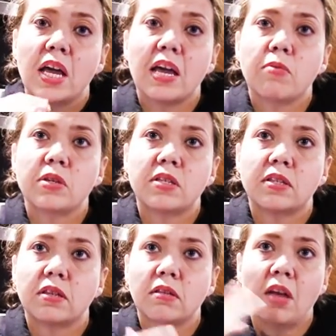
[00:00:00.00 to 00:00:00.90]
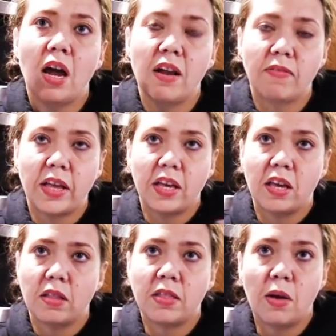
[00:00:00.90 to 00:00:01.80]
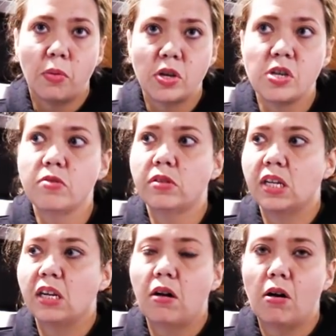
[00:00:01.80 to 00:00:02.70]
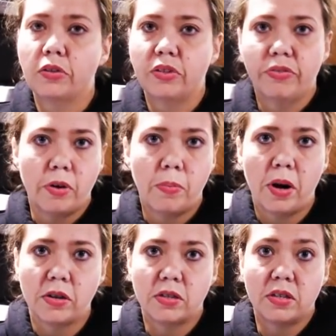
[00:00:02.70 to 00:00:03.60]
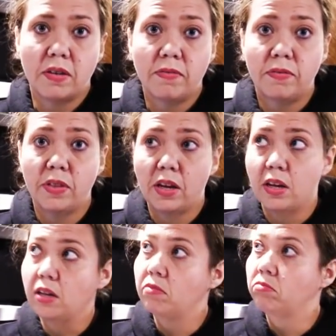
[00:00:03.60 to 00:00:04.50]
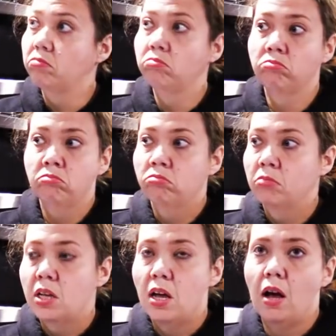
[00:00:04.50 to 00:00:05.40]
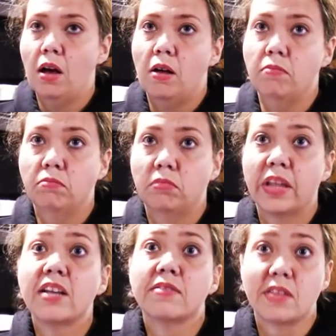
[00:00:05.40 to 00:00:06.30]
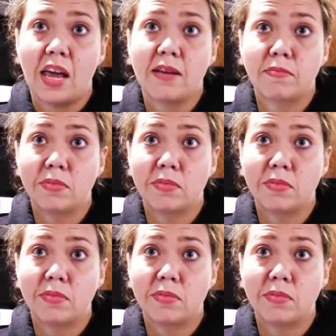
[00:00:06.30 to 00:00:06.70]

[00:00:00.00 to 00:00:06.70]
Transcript: it was kind of like a, they were using all different parts of the um, landscape